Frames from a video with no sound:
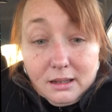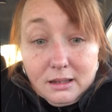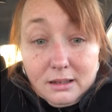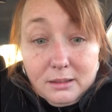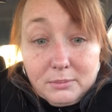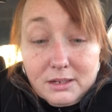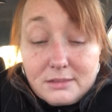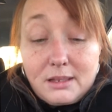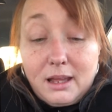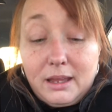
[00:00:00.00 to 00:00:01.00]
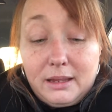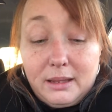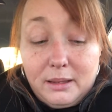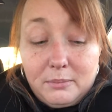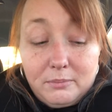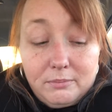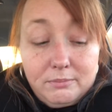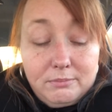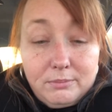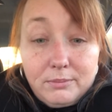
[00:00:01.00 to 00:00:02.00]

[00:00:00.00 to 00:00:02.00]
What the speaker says: because I am